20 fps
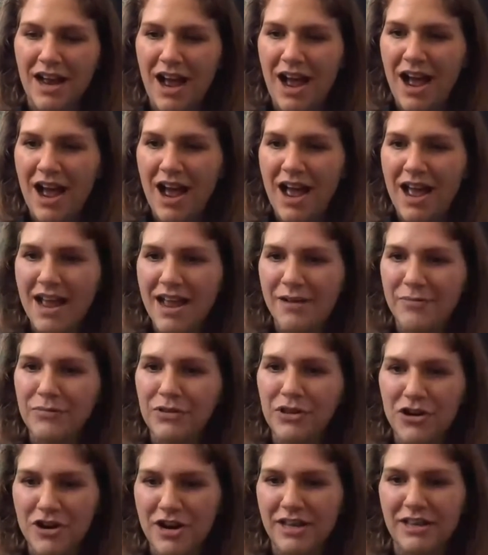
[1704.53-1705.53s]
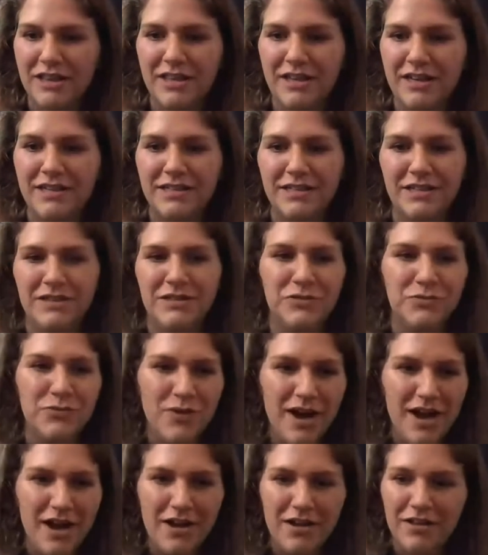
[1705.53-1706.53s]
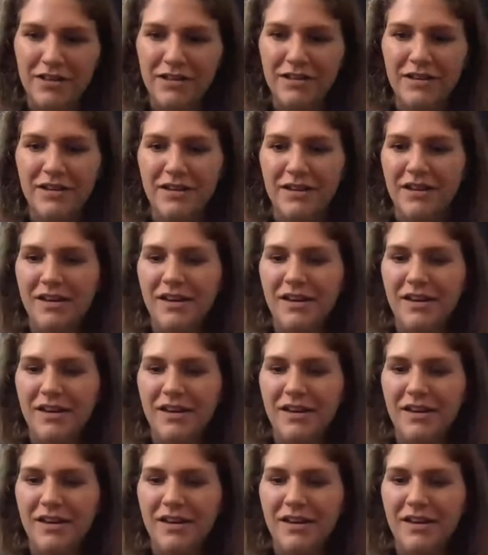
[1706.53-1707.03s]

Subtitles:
I am learning things as well